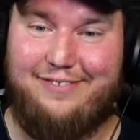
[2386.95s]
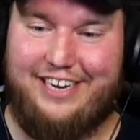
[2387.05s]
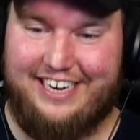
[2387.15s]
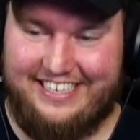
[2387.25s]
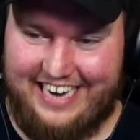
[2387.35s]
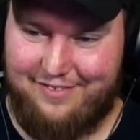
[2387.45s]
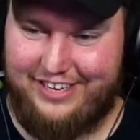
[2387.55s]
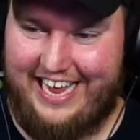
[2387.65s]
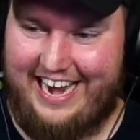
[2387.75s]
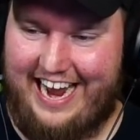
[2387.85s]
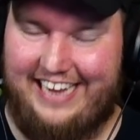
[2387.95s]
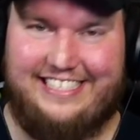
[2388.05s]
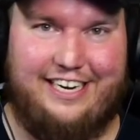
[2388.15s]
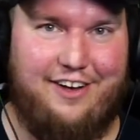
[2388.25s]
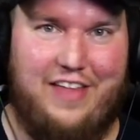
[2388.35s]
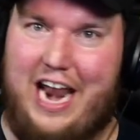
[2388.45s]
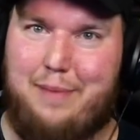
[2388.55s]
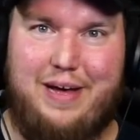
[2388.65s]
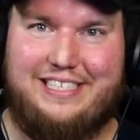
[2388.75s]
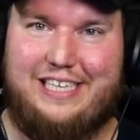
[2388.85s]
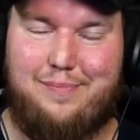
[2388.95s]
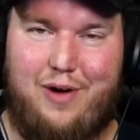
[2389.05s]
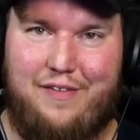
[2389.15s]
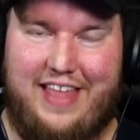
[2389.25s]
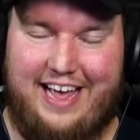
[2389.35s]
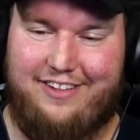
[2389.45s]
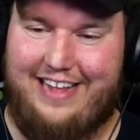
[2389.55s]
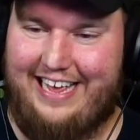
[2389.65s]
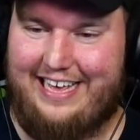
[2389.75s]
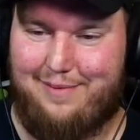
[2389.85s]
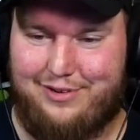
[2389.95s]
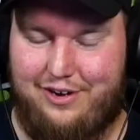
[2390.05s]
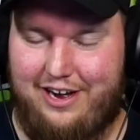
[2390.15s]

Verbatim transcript: We could have definitely had 18 on that. I messed up on that clan capital.